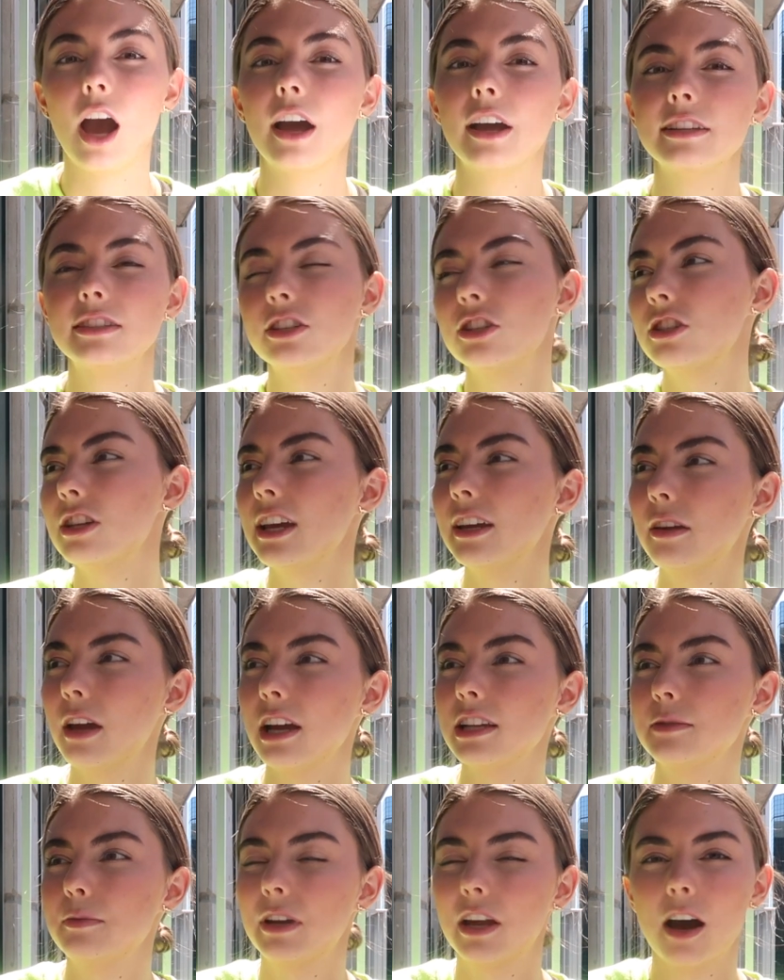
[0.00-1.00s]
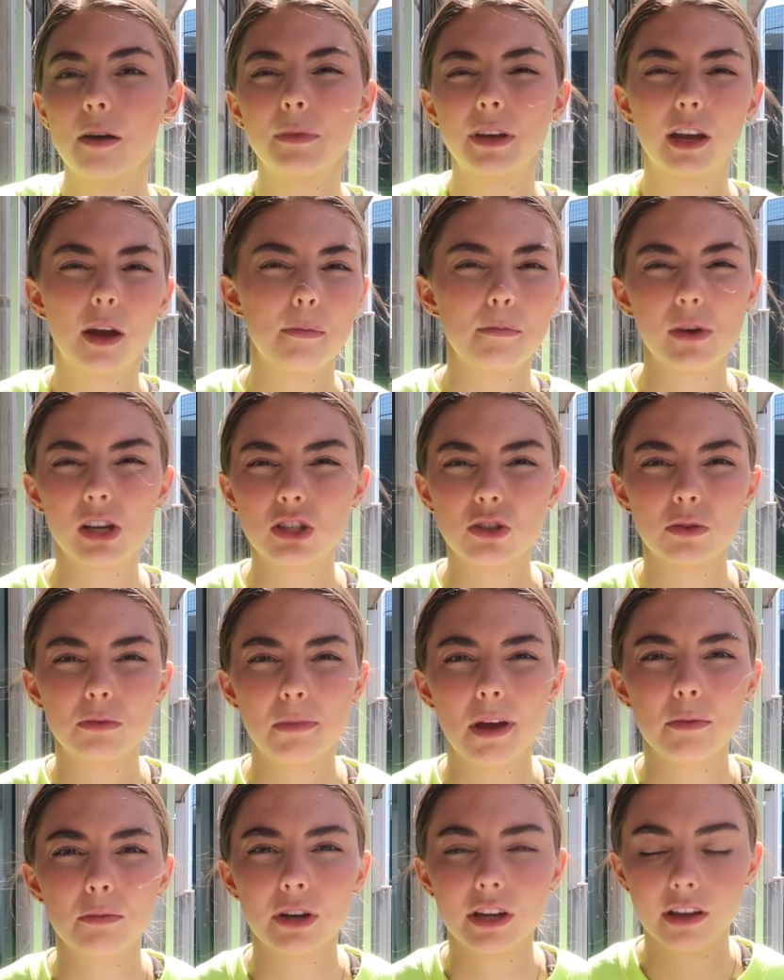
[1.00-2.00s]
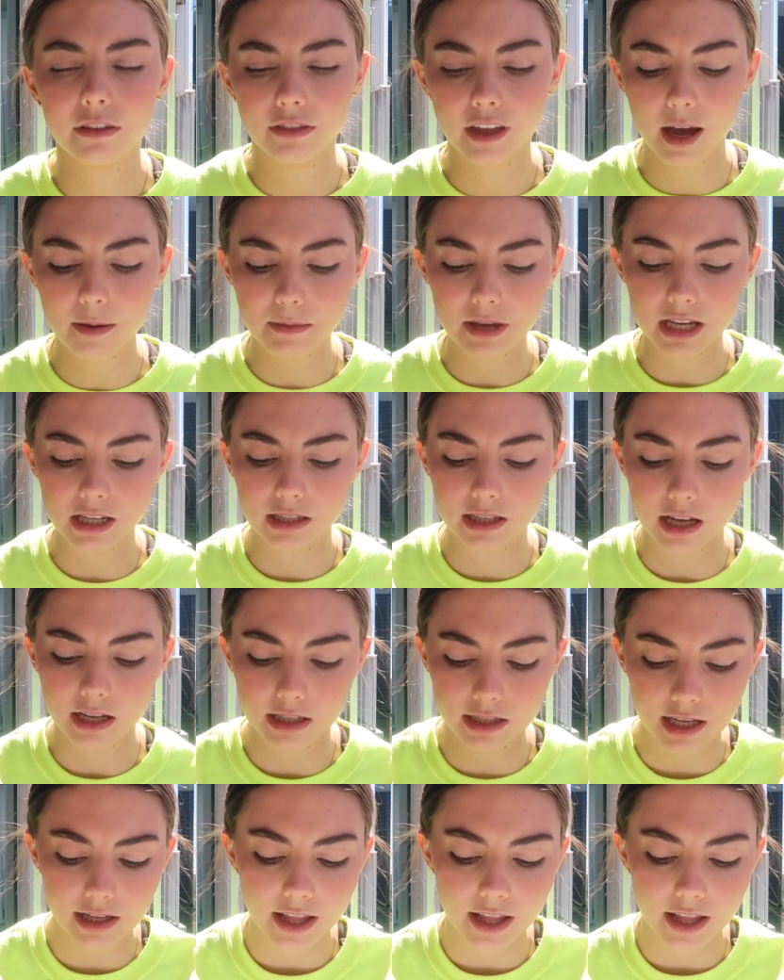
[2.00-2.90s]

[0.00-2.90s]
it's just like has become like a muscle memory, if that makes sense.